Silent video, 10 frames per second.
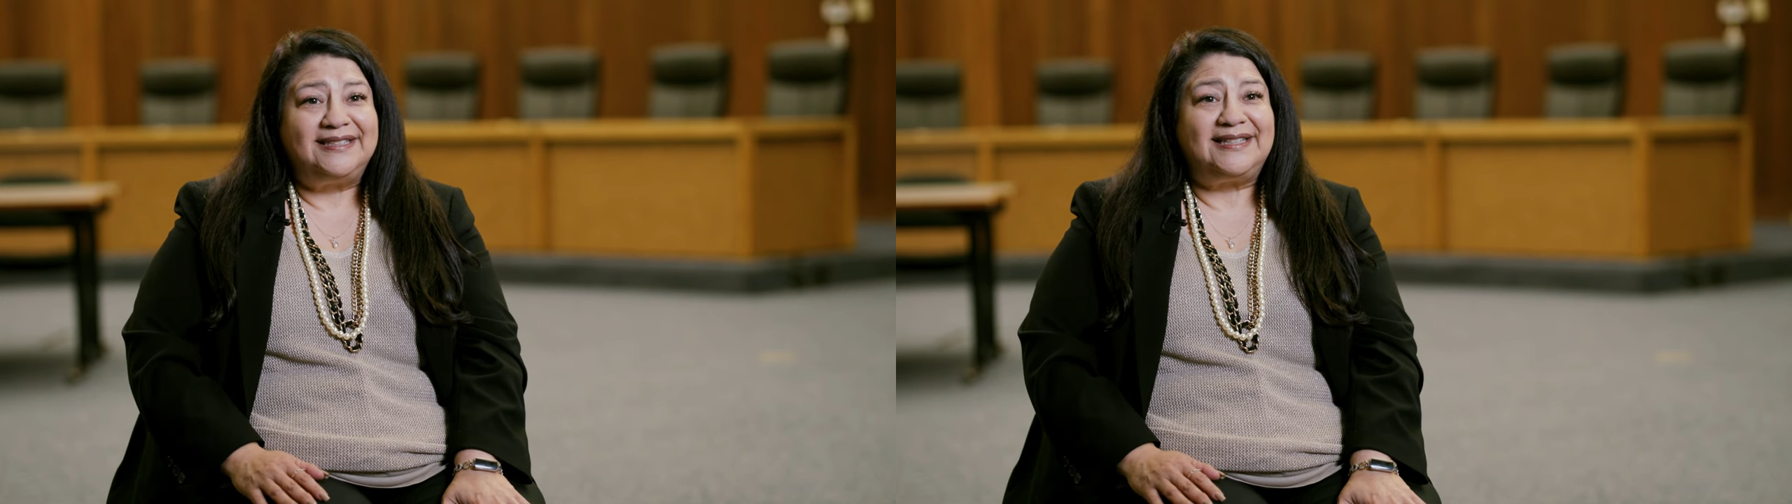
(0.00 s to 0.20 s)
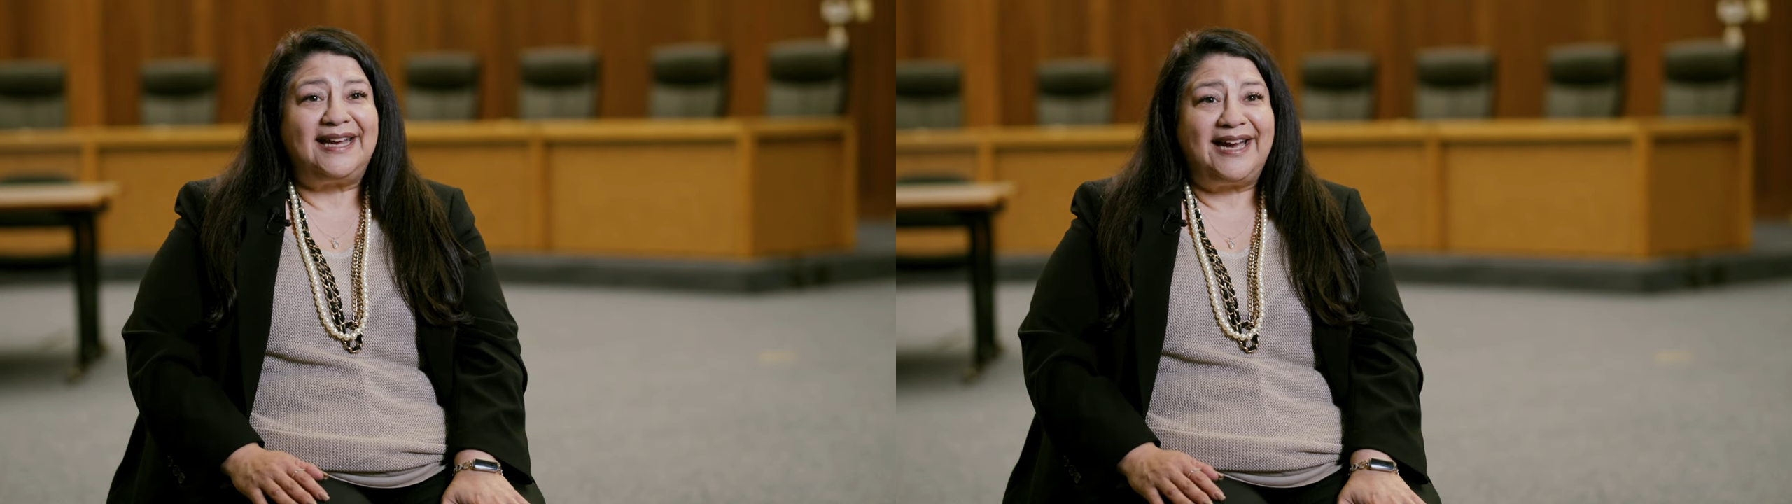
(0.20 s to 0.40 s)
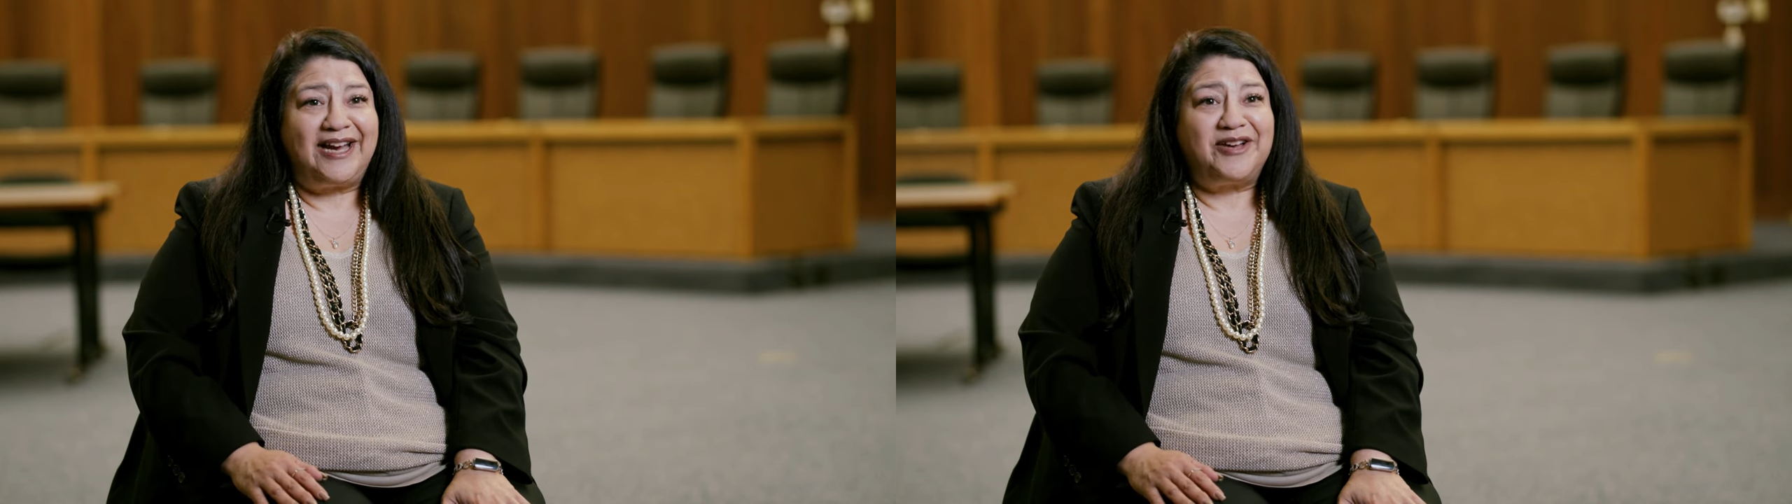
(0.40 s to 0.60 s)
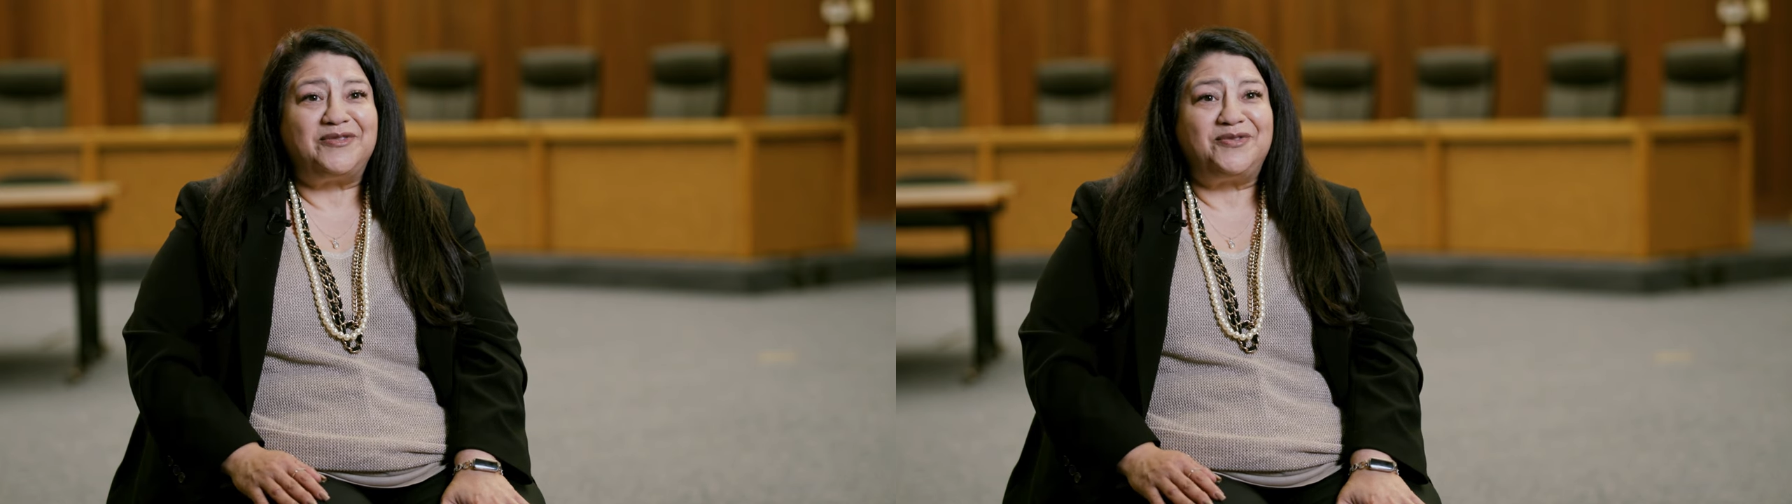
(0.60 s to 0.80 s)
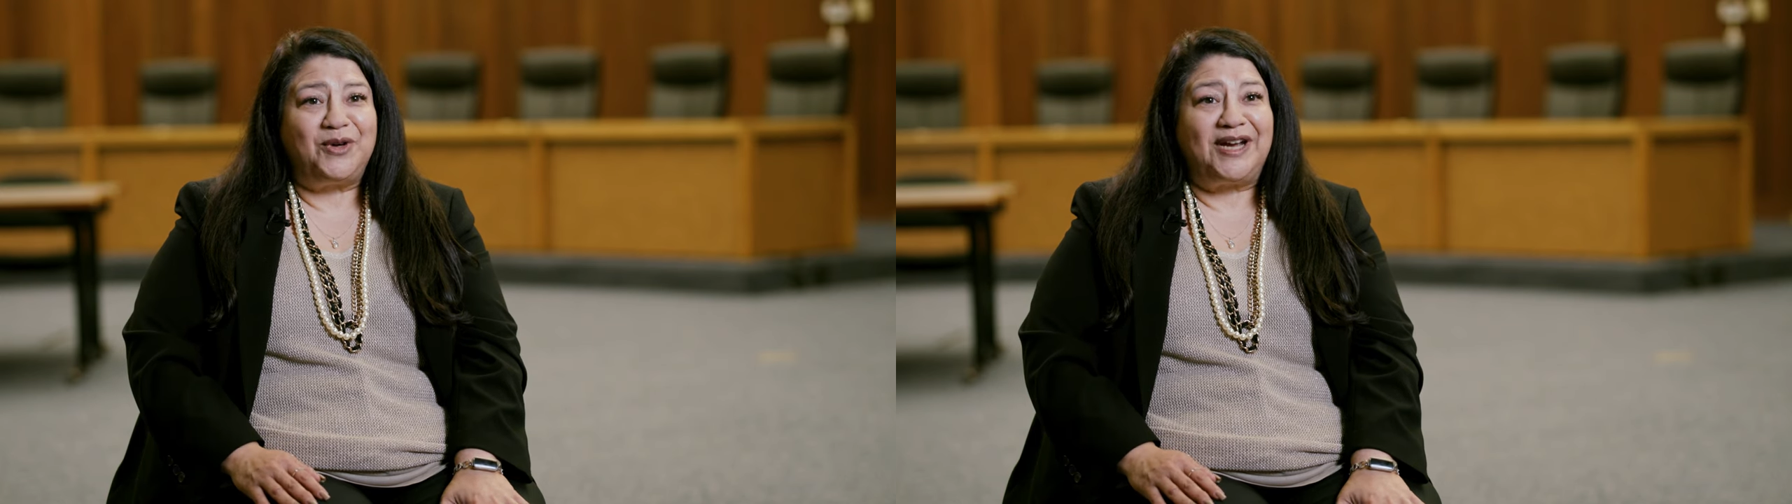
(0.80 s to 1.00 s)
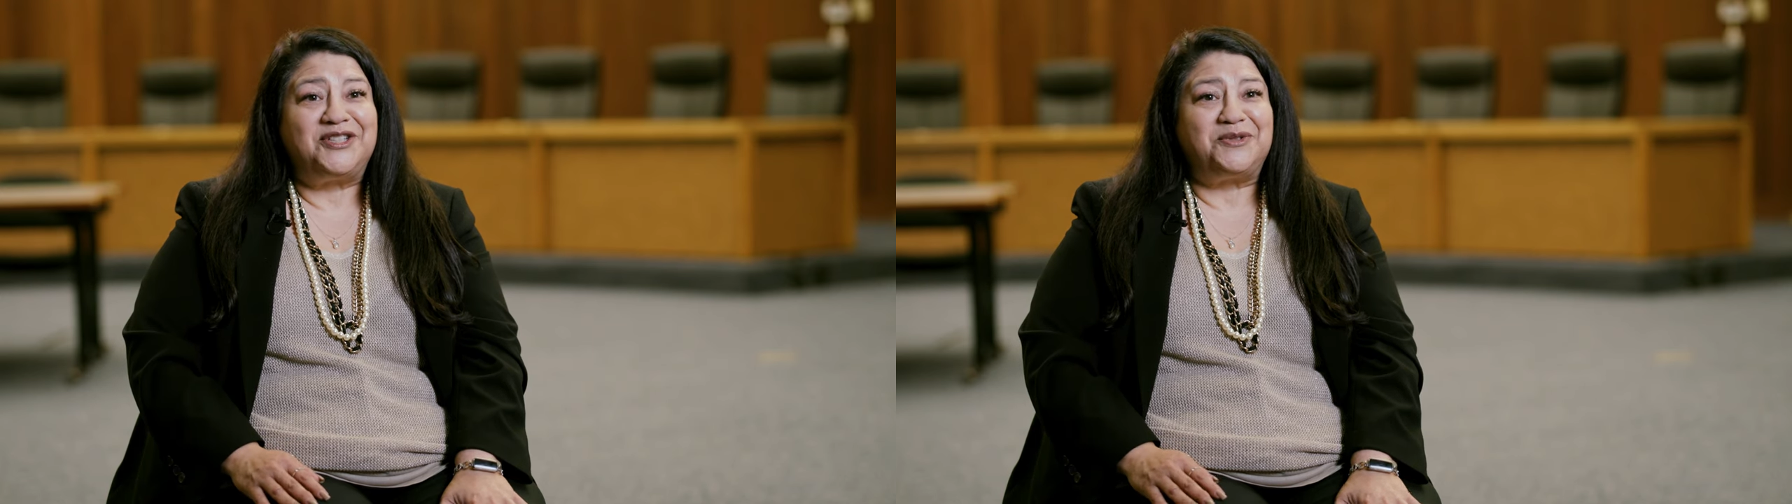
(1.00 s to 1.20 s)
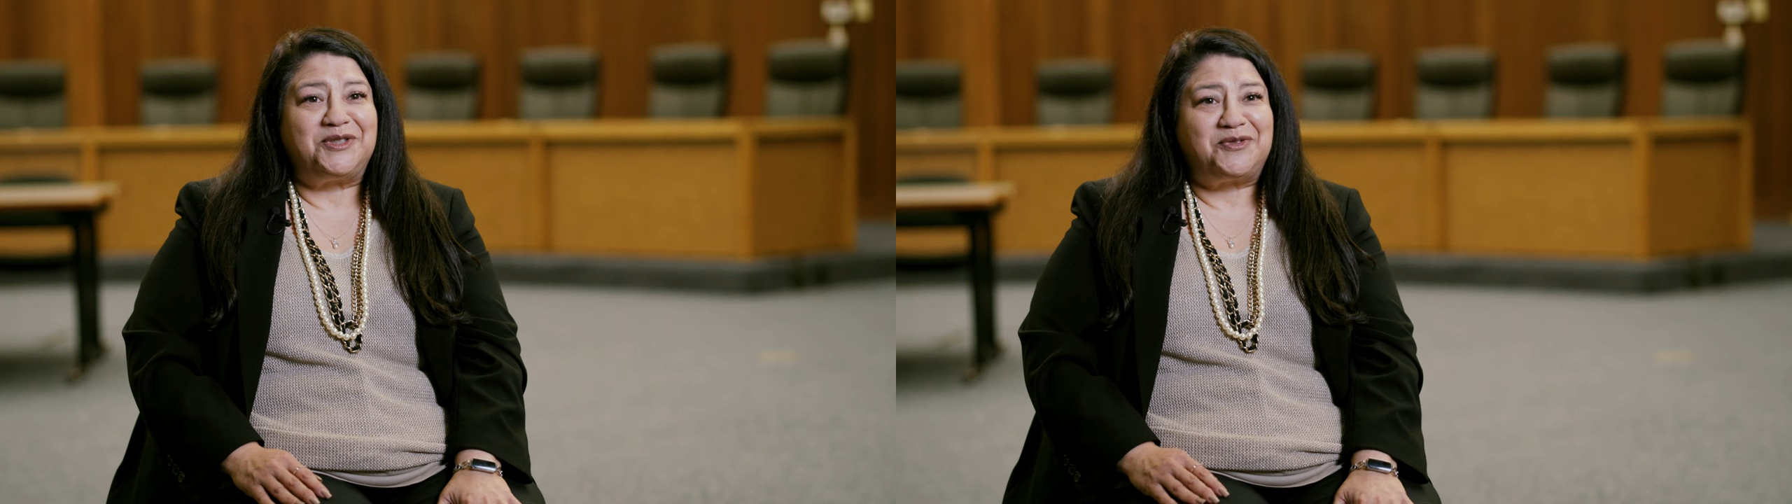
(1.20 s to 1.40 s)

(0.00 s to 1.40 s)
to have graduates